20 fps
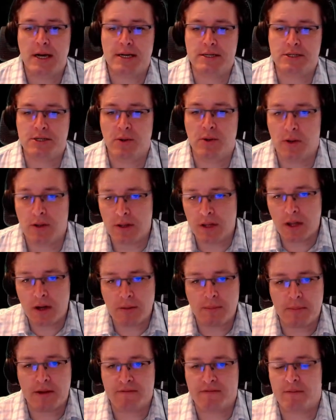So a little
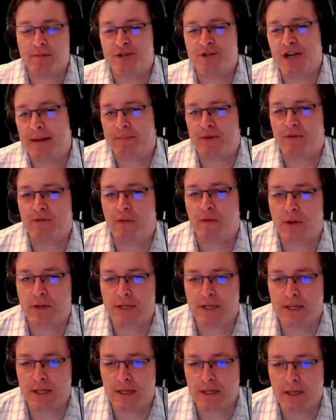bit from chapter
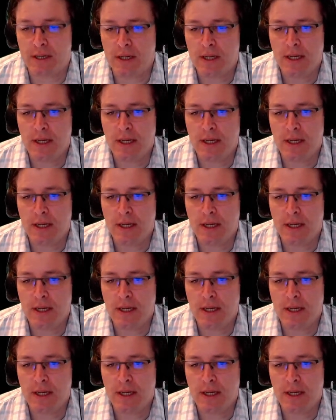14